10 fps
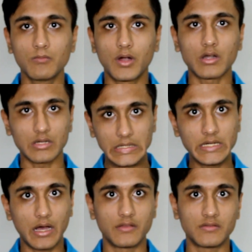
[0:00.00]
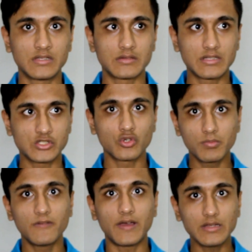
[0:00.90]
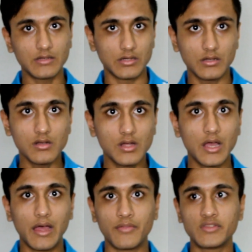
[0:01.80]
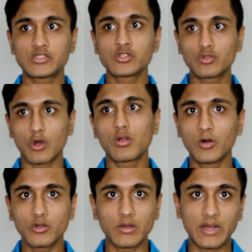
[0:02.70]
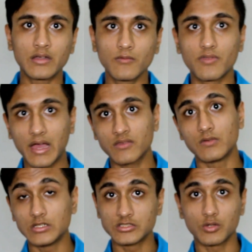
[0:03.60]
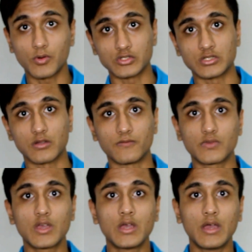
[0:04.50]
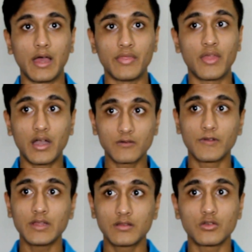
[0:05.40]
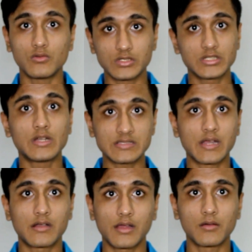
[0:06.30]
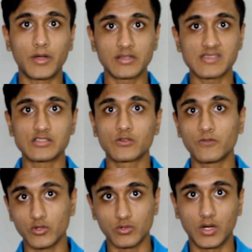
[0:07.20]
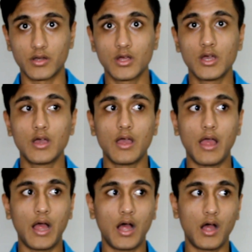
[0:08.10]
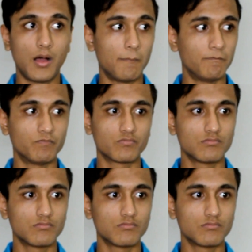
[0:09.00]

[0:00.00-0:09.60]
but yeah, this should be very real, and this should talk about your negatives as well as your positives, and that way the university does get like a better sense of who you are.